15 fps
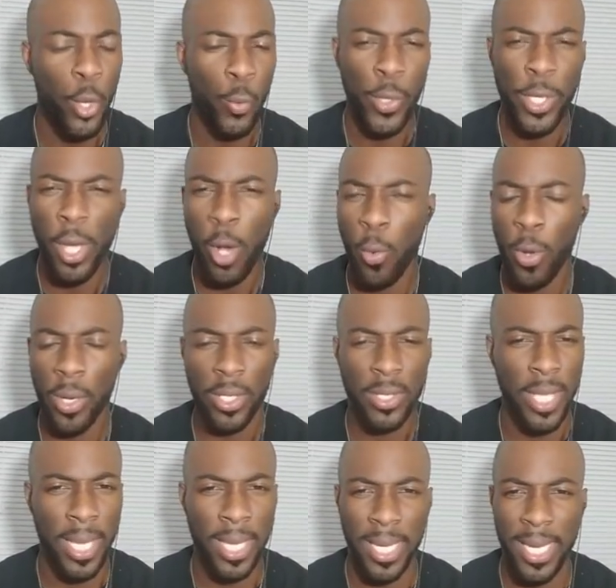we don't want to
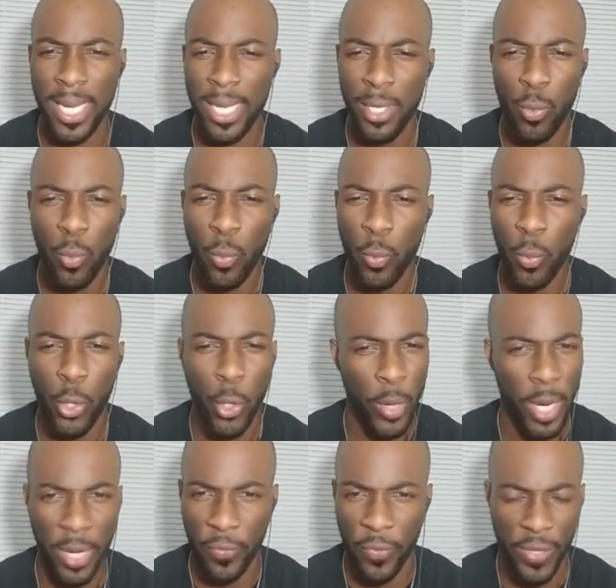take any
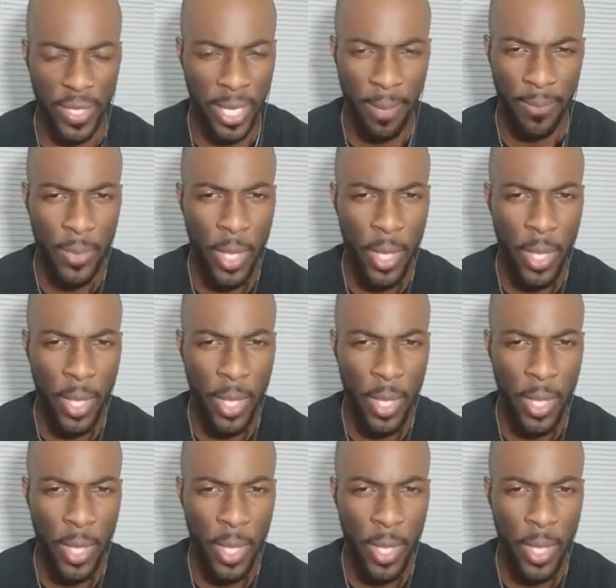credit for them.